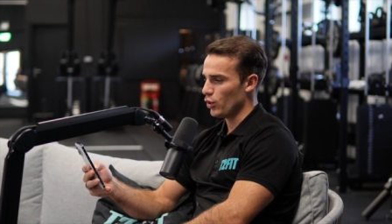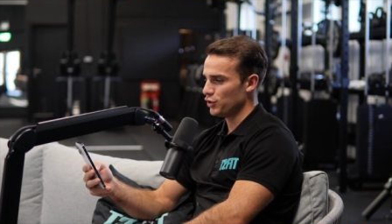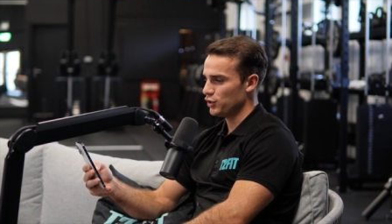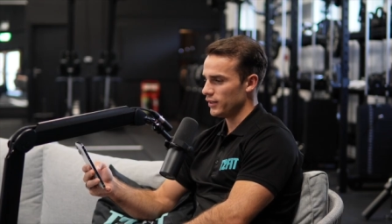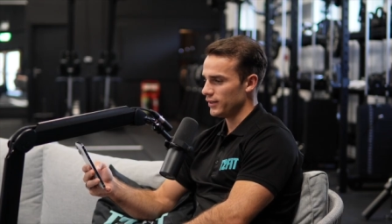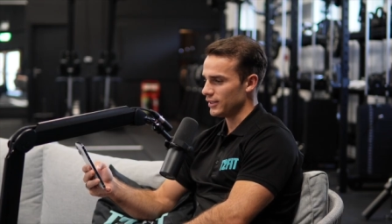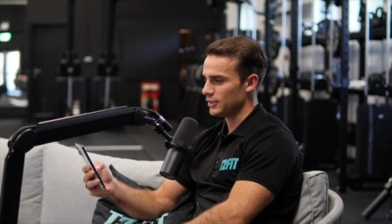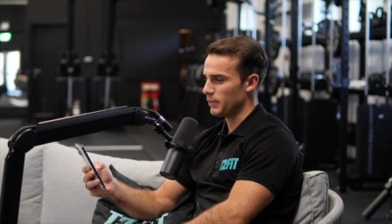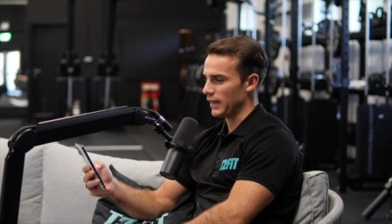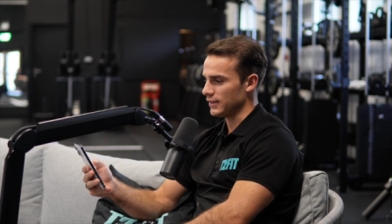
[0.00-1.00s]
Watch this
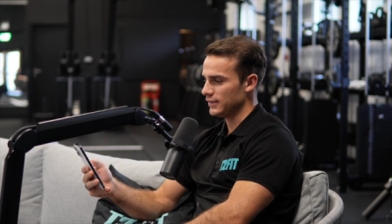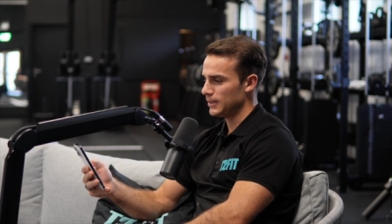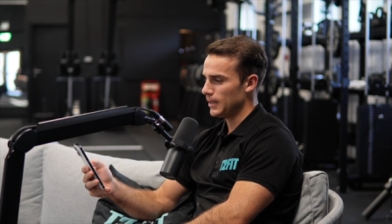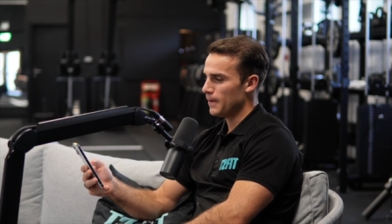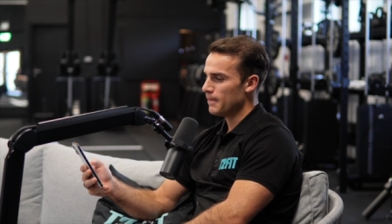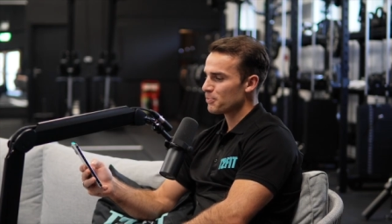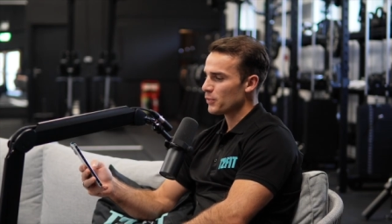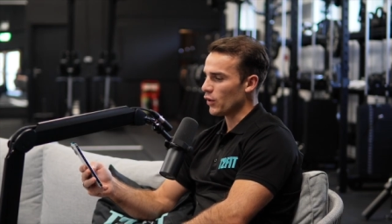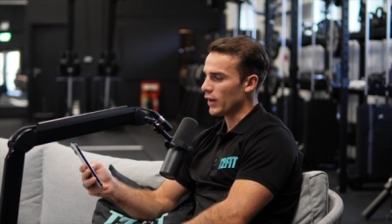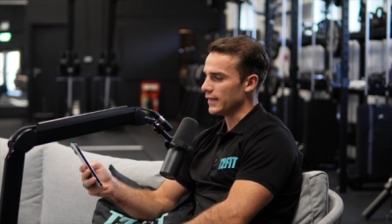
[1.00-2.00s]
space.
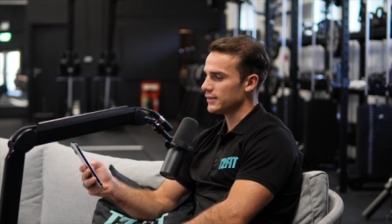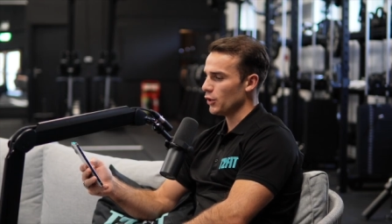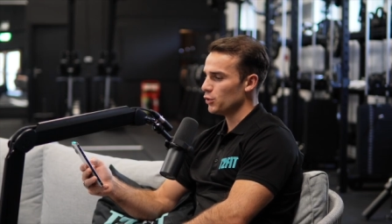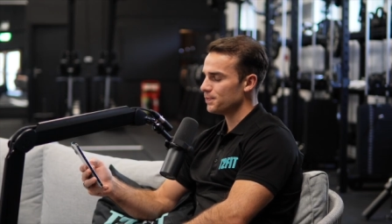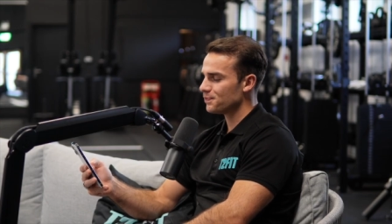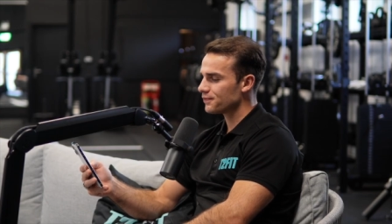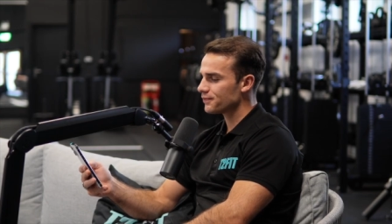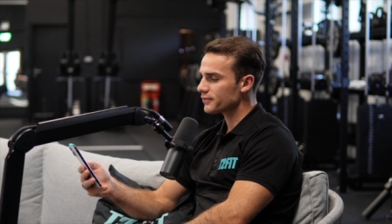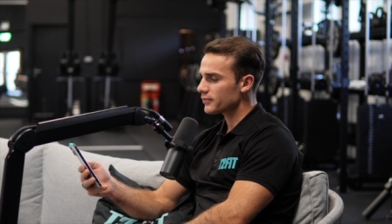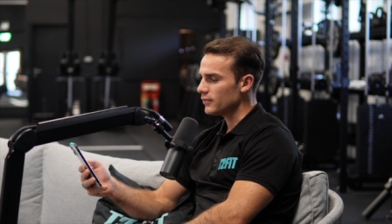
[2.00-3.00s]
Okay, so
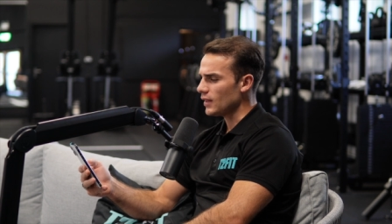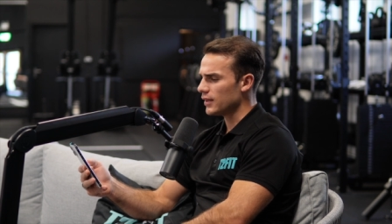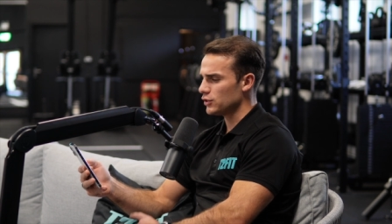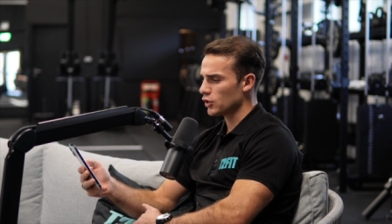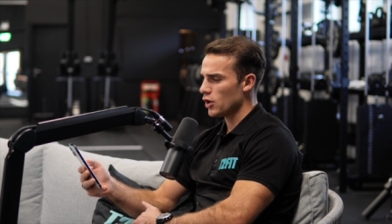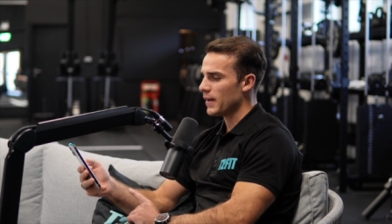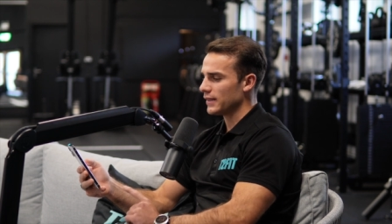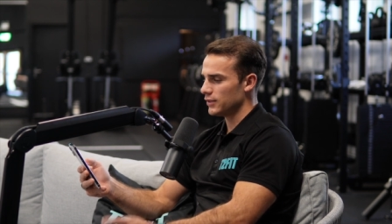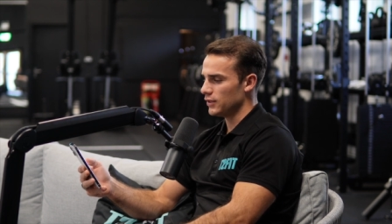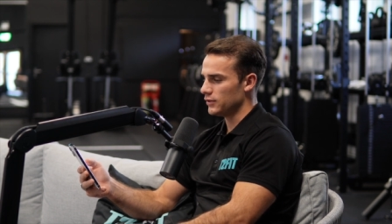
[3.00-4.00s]
just going
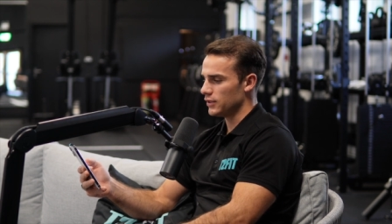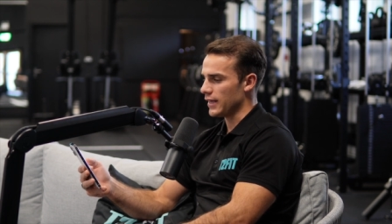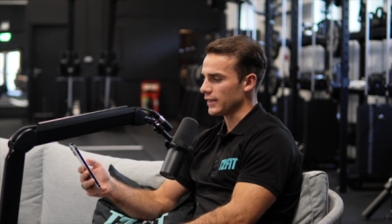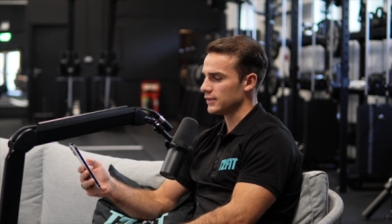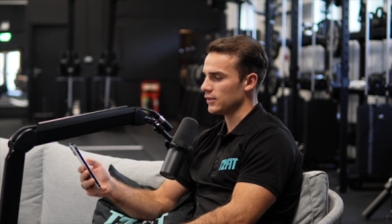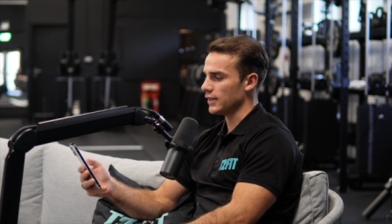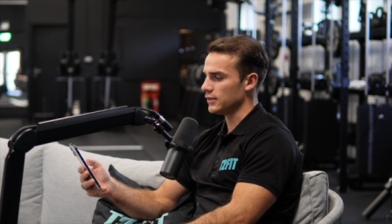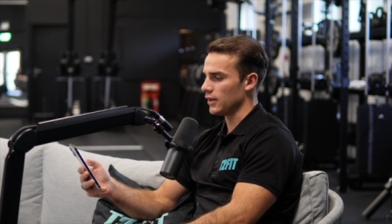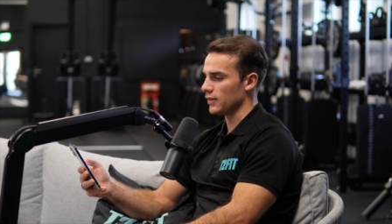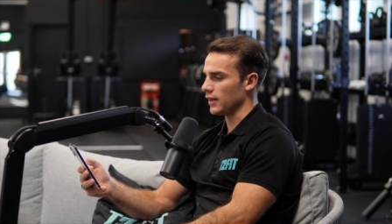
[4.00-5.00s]
back to the exercise
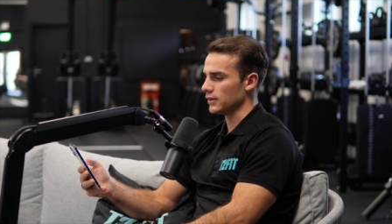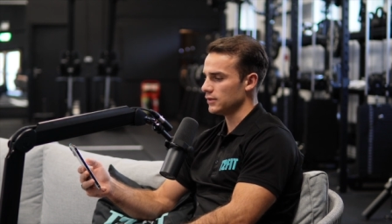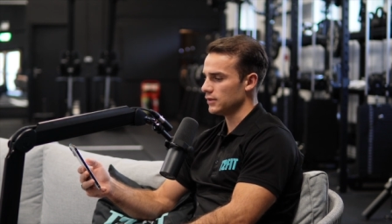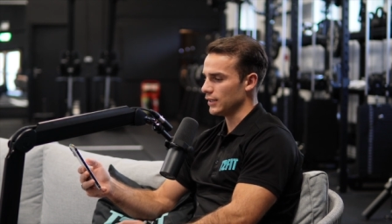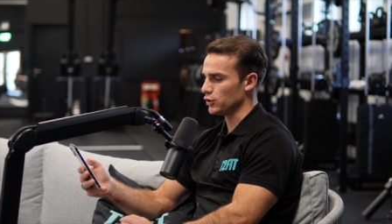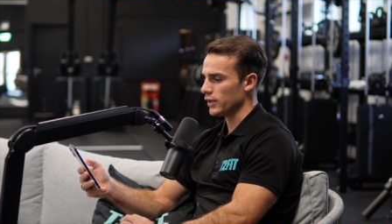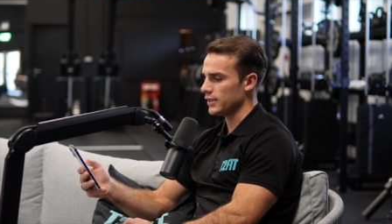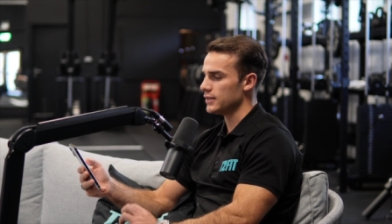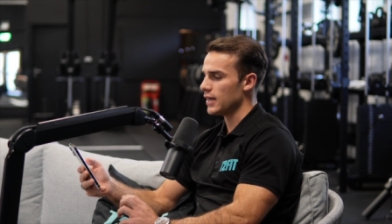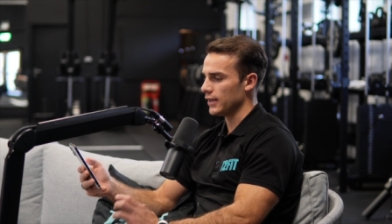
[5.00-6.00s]
side of things and
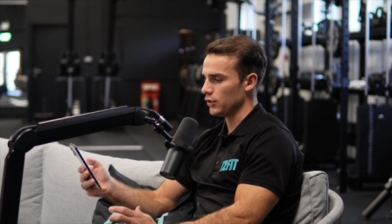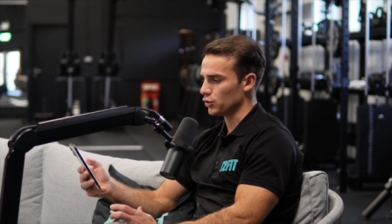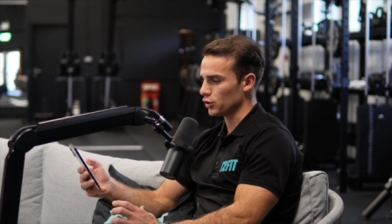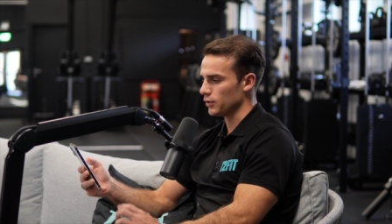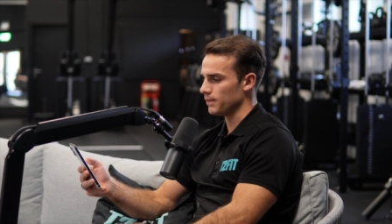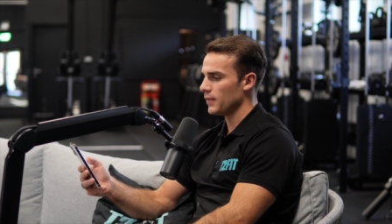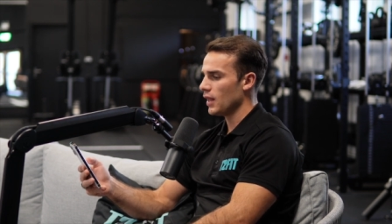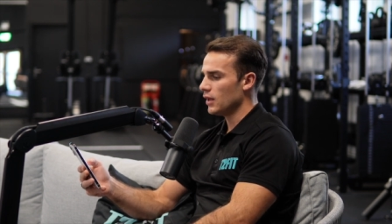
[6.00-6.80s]
training and nutrition.